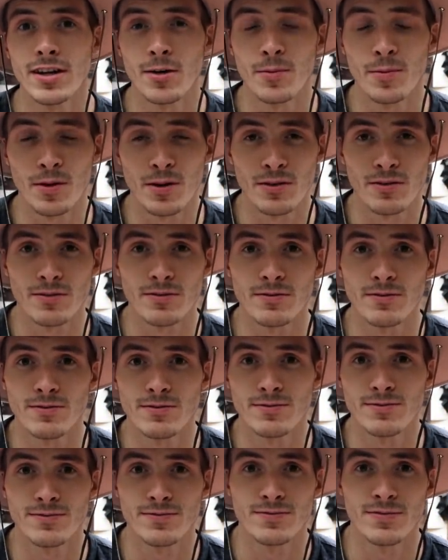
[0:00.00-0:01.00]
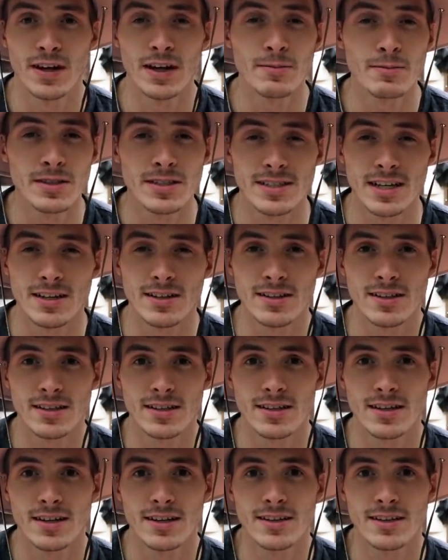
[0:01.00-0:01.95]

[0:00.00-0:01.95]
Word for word: I hope your family's healthy.